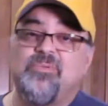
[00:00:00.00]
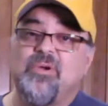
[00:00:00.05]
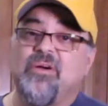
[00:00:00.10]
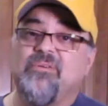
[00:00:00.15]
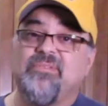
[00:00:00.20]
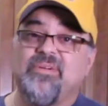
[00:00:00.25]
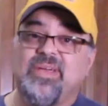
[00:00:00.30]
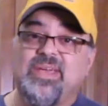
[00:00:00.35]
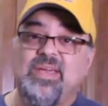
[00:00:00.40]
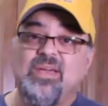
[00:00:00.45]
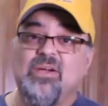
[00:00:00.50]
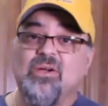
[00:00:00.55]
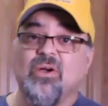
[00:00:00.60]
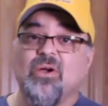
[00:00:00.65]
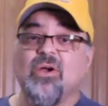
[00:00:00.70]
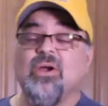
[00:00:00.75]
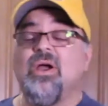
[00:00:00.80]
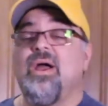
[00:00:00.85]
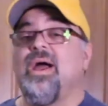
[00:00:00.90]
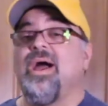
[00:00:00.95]
me over
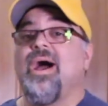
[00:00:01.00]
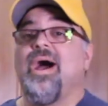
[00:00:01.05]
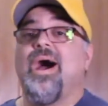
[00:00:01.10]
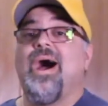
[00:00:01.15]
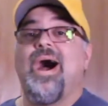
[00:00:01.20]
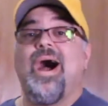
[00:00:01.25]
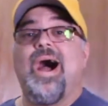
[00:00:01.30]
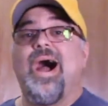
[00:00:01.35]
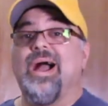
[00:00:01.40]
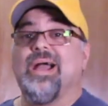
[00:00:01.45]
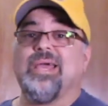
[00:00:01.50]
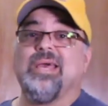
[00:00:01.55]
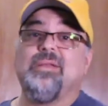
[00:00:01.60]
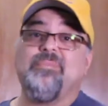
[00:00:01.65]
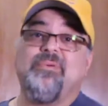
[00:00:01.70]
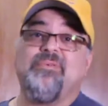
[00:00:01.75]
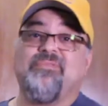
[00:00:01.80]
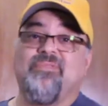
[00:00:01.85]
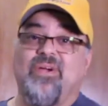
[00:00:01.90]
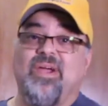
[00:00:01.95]
here, I'm going
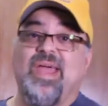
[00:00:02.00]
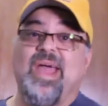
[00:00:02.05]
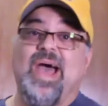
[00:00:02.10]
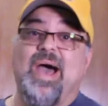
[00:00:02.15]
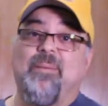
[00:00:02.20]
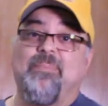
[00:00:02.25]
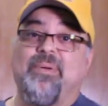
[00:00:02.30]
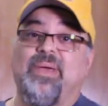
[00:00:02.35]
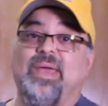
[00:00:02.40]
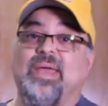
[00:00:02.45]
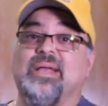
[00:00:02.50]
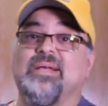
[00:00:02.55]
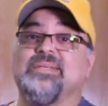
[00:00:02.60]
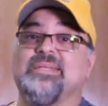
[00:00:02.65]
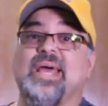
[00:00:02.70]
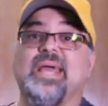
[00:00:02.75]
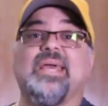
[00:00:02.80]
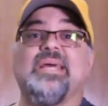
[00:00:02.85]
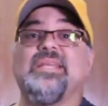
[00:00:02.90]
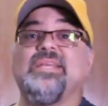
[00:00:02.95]
to be very happy because
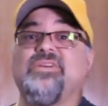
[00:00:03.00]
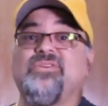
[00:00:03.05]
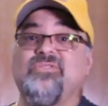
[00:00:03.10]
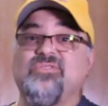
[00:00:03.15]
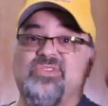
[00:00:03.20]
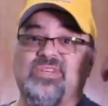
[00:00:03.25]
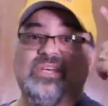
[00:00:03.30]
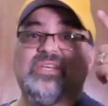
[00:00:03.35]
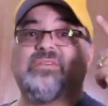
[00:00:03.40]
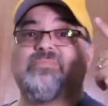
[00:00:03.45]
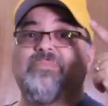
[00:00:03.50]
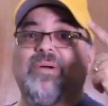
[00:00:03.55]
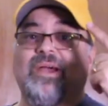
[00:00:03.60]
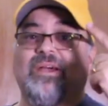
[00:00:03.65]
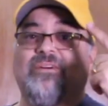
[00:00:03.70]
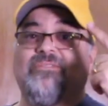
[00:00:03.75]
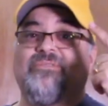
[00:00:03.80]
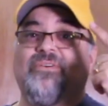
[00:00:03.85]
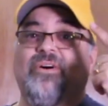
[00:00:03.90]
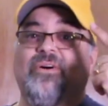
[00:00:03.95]
I can use this
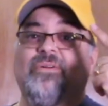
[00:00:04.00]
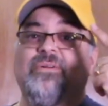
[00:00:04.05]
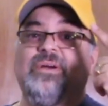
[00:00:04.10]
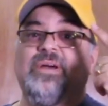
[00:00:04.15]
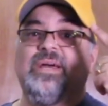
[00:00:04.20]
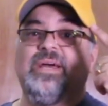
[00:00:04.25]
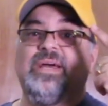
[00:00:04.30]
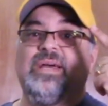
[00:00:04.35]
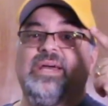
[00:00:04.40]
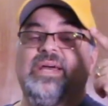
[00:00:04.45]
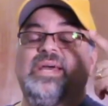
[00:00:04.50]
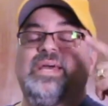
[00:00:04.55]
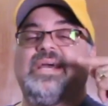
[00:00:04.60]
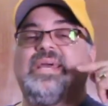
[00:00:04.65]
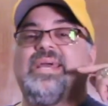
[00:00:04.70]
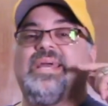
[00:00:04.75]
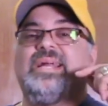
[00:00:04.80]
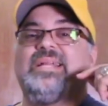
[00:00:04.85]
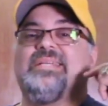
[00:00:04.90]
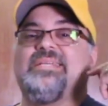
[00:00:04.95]
microphone
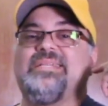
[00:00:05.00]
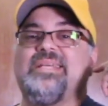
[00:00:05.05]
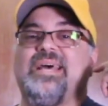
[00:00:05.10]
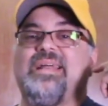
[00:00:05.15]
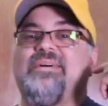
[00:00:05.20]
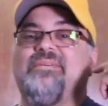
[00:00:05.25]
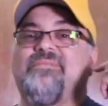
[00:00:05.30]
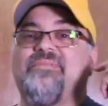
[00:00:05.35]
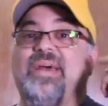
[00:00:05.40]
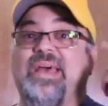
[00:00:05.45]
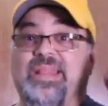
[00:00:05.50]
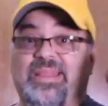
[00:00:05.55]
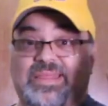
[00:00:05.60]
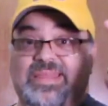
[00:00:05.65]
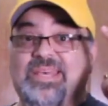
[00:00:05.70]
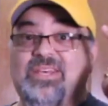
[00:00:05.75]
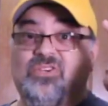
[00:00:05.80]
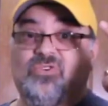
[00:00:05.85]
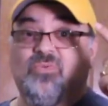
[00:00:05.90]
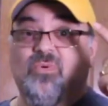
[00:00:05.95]
instead of, and
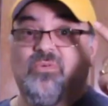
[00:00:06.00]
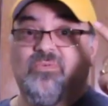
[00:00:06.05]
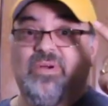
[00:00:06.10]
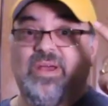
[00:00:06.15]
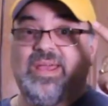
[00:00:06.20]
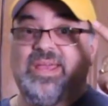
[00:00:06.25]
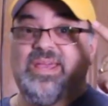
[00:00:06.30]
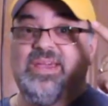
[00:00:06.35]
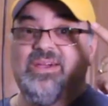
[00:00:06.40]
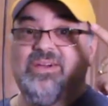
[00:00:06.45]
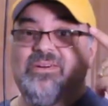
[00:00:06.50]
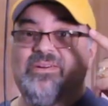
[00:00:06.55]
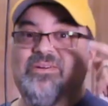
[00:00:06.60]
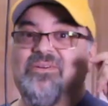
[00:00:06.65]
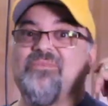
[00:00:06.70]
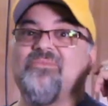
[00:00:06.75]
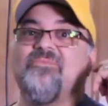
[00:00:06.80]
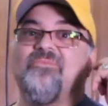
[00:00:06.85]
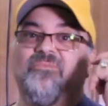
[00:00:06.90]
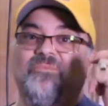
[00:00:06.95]
this one right
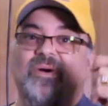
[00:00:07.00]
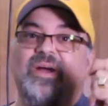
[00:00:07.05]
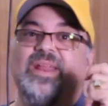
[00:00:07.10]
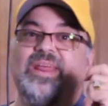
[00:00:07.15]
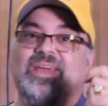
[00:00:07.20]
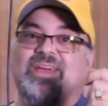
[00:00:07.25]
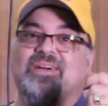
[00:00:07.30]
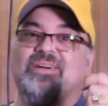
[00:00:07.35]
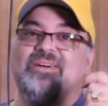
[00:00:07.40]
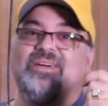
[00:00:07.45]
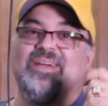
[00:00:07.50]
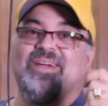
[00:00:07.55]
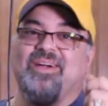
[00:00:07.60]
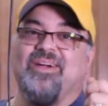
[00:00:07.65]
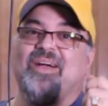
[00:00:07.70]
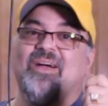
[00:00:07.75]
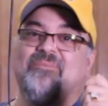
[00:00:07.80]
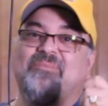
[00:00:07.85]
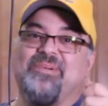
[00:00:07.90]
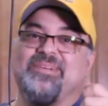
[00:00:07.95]
here, wait till you
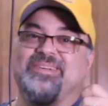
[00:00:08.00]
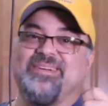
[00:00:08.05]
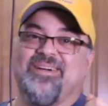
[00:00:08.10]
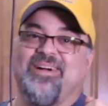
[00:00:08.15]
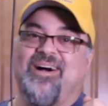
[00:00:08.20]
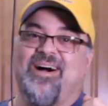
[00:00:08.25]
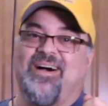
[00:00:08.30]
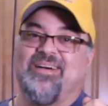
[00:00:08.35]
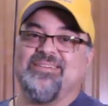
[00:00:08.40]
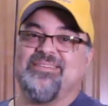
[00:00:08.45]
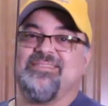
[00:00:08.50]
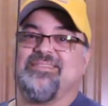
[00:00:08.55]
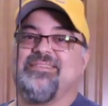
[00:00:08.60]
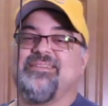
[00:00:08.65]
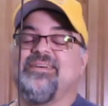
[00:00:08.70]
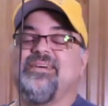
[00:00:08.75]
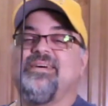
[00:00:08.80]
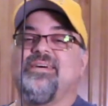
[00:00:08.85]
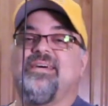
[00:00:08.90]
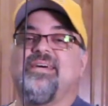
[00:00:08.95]
hear how much it
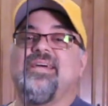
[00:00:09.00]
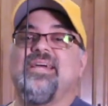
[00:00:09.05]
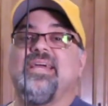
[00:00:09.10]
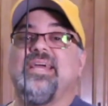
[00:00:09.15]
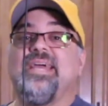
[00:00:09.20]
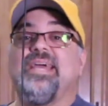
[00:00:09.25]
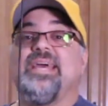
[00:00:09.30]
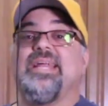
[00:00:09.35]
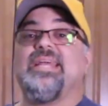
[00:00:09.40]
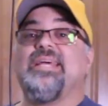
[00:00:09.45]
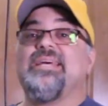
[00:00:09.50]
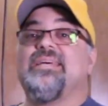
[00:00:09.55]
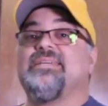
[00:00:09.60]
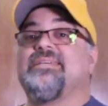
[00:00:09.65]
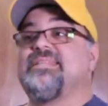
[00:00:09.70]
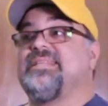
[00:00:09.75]
costs. It is